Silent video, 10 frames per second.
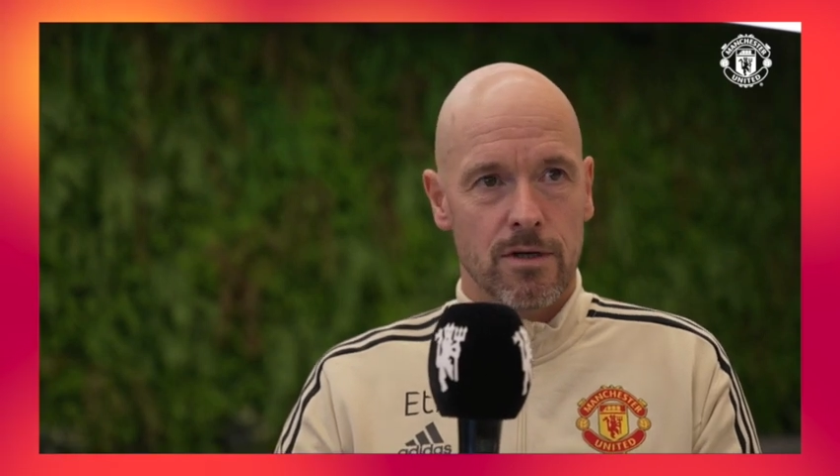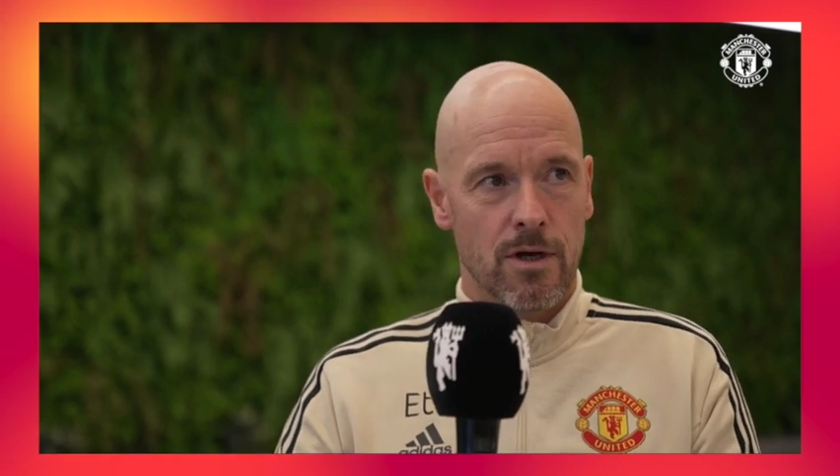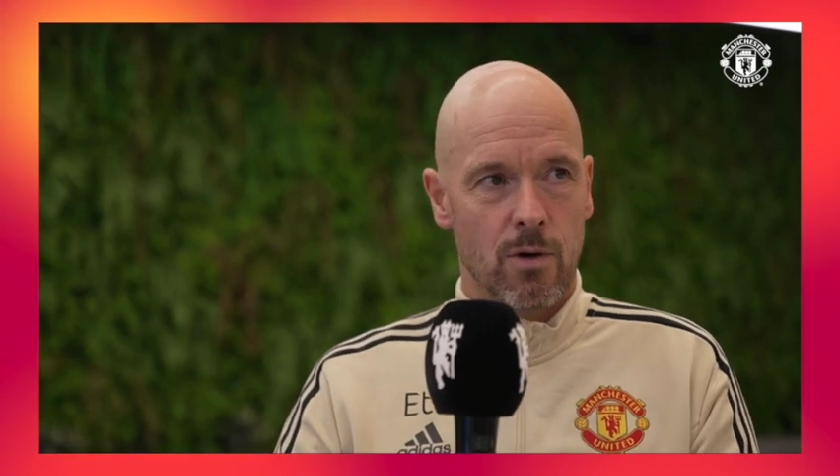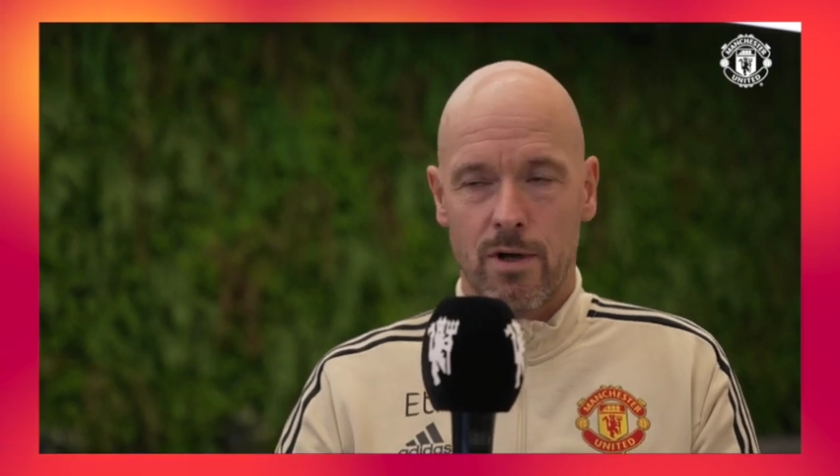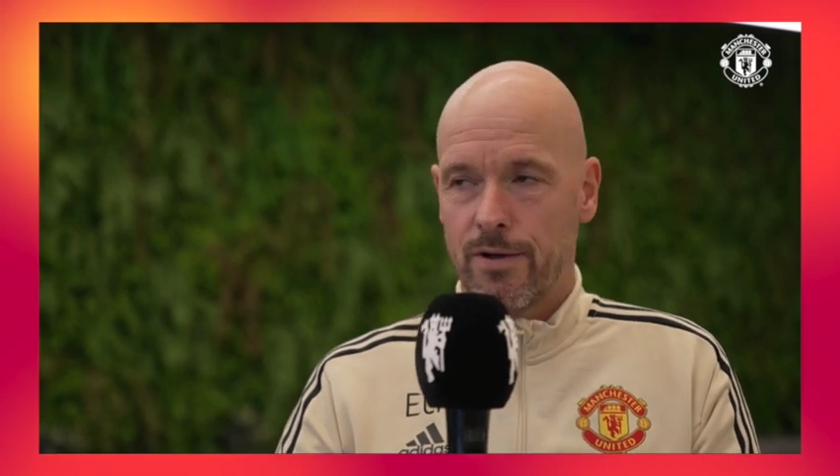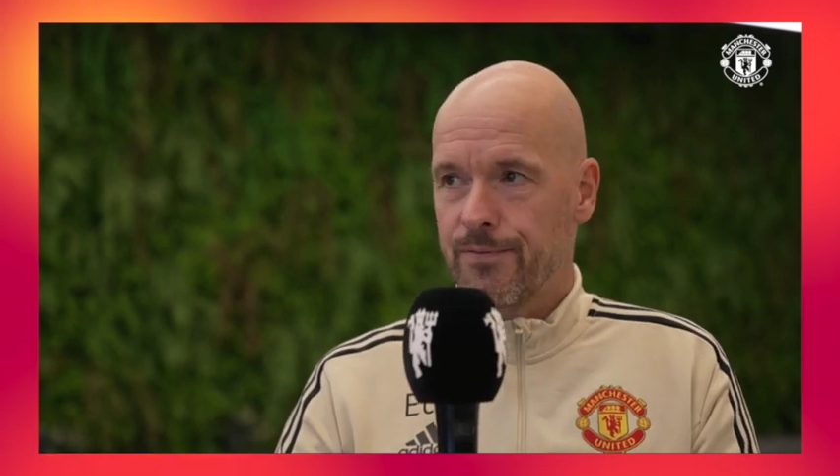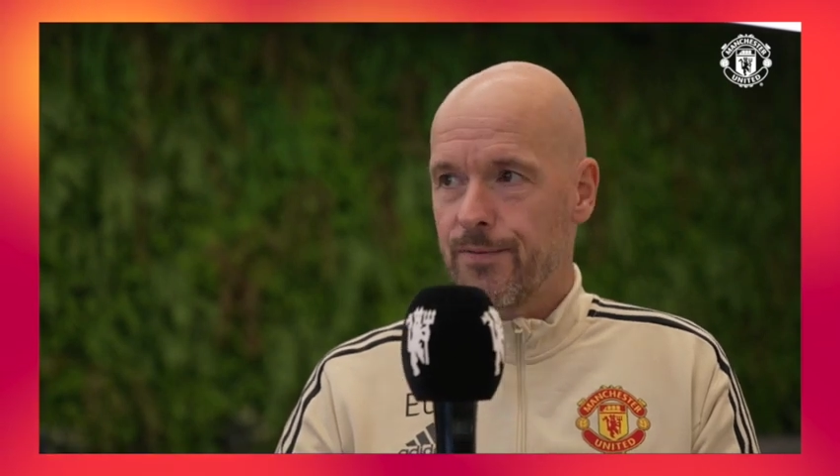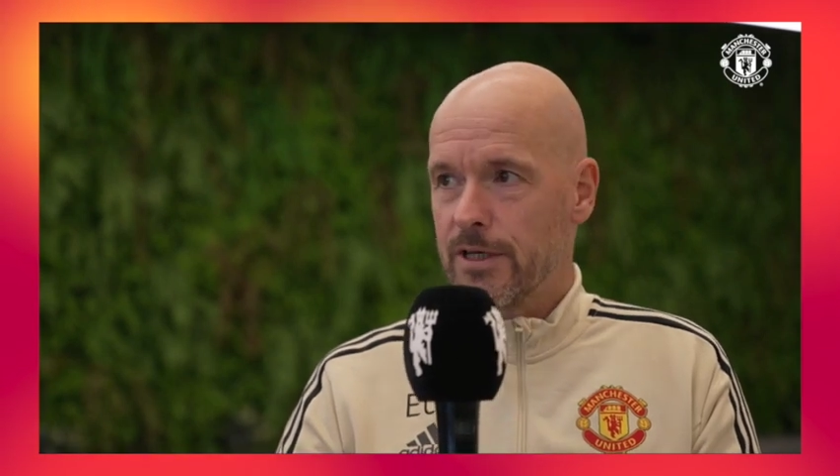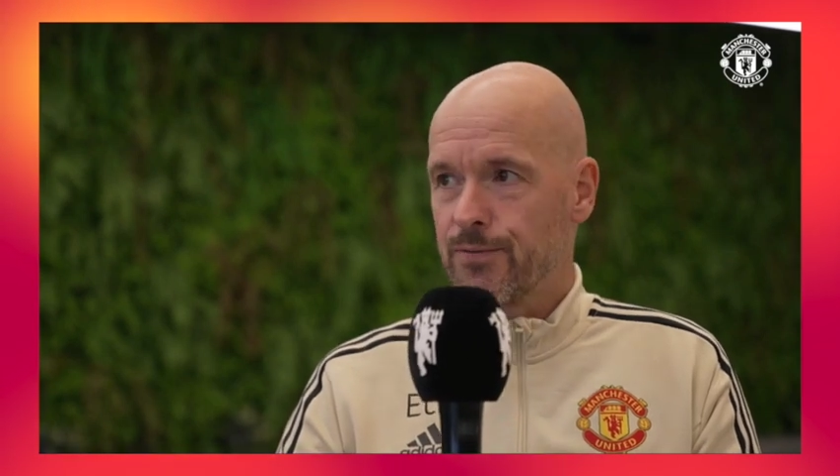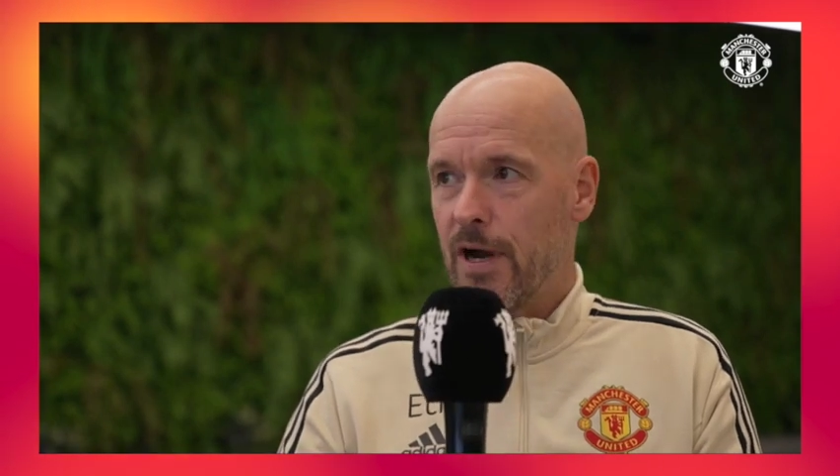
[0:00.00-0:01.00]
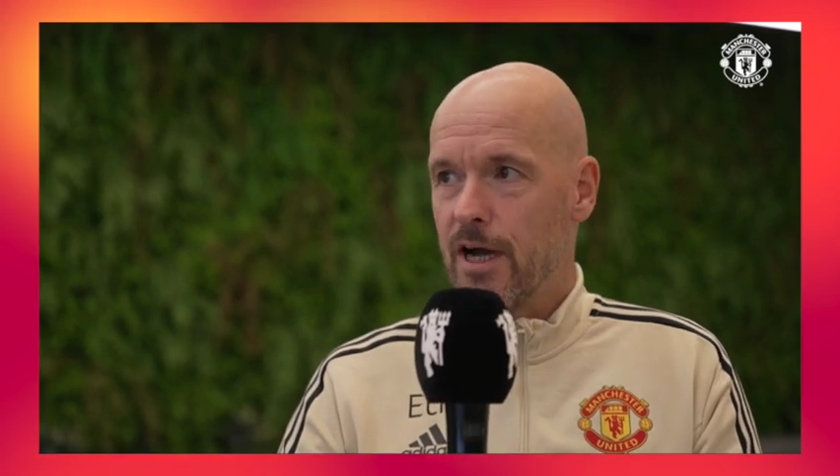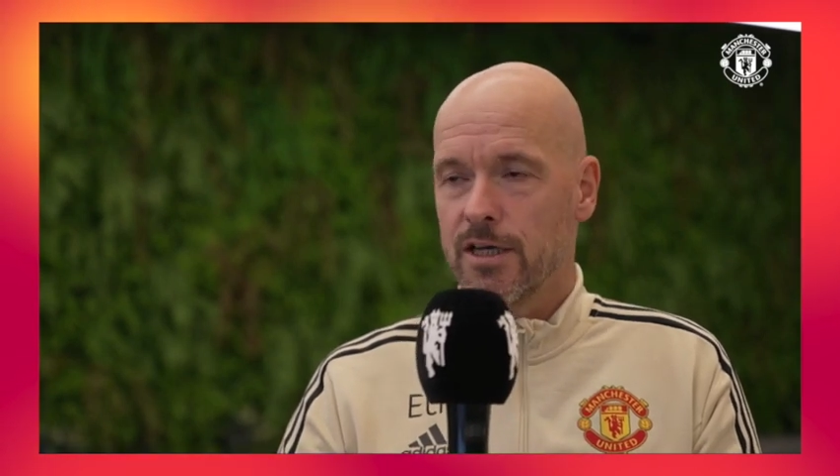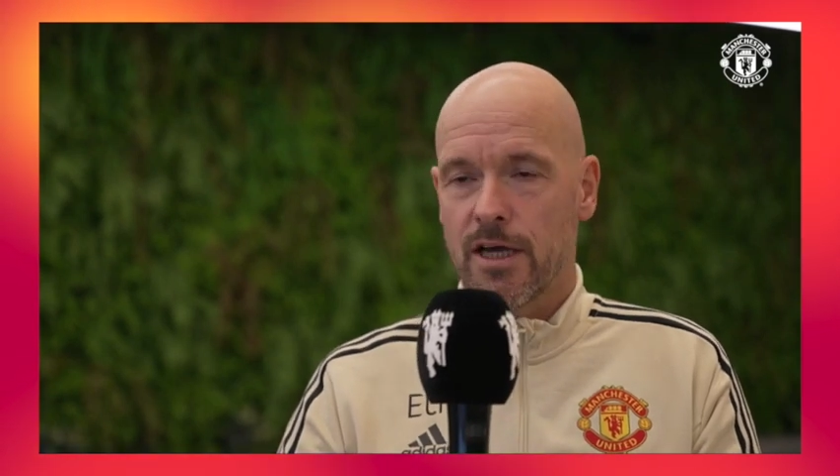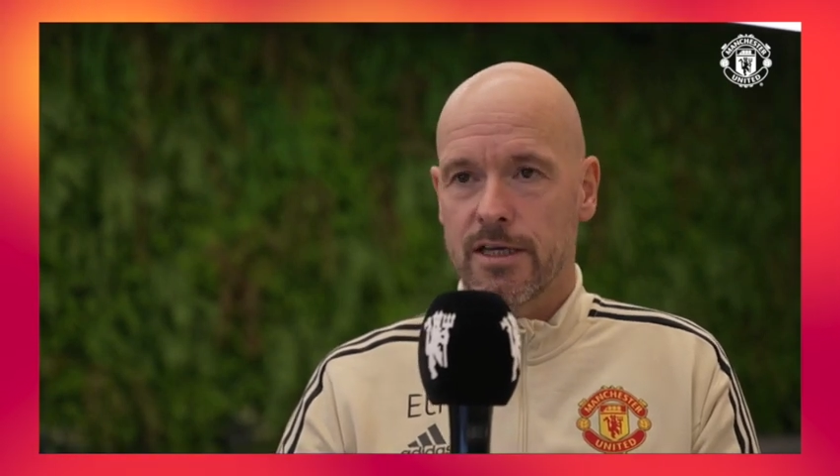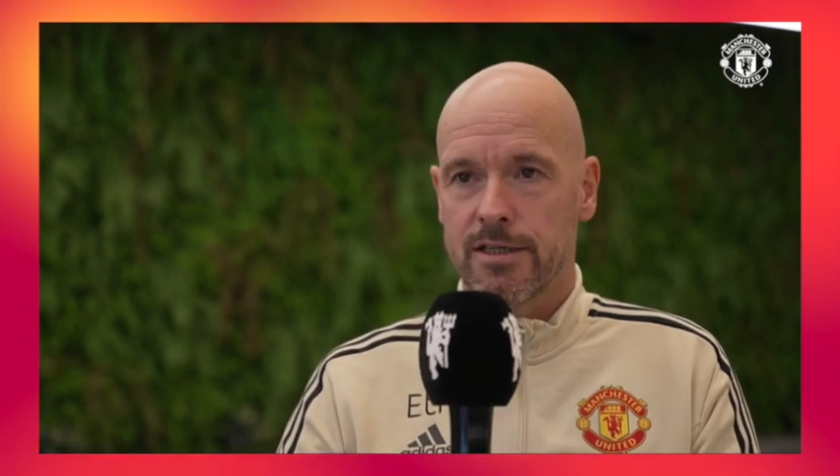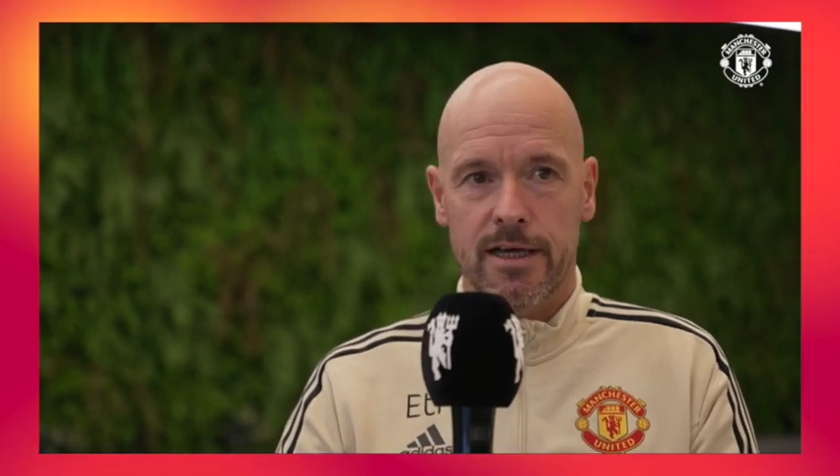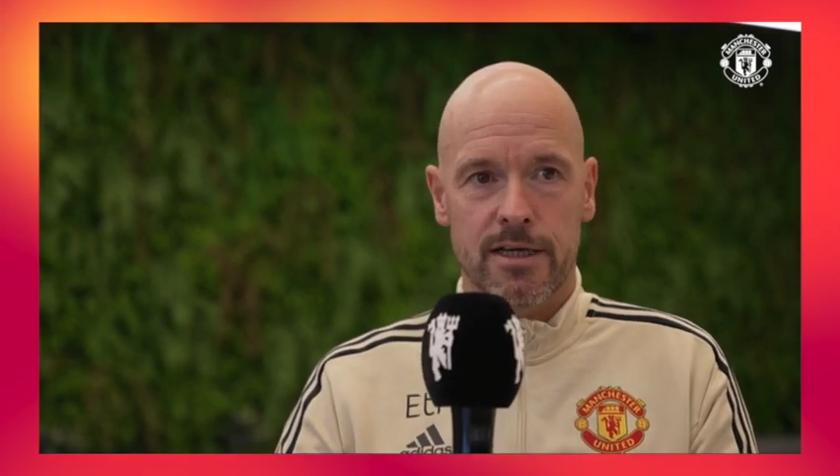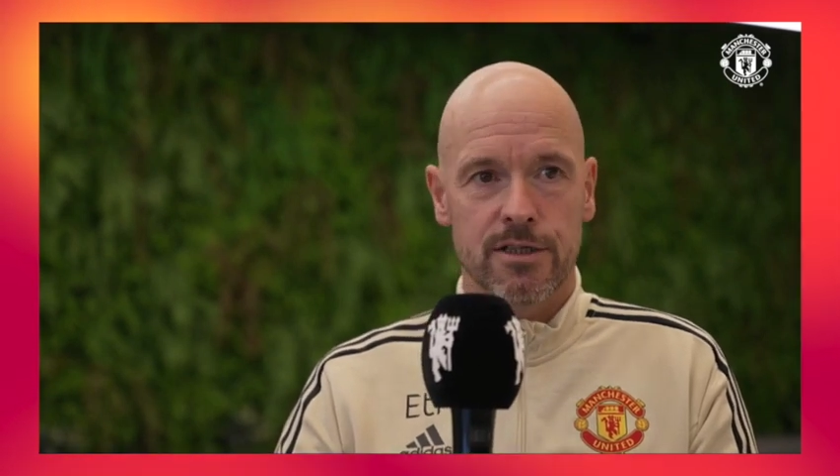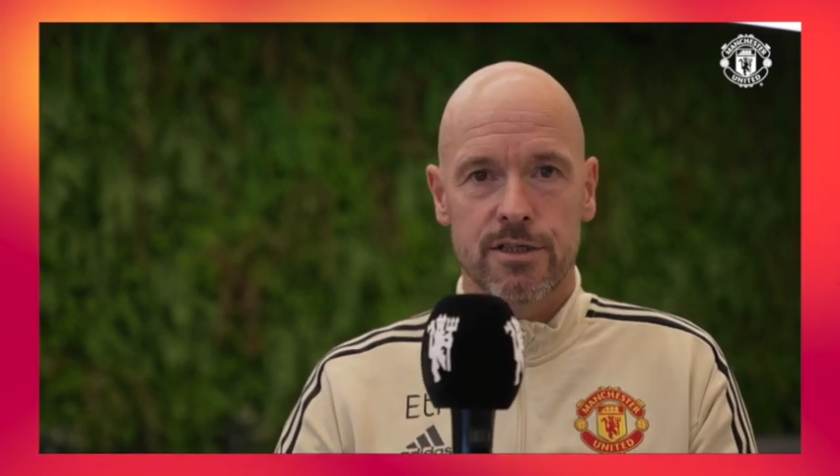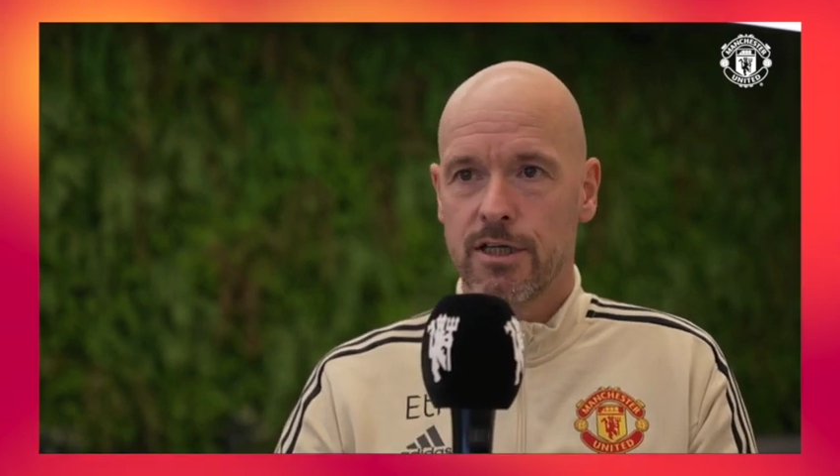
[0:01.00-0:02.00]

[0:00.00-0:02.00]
No, as far as I can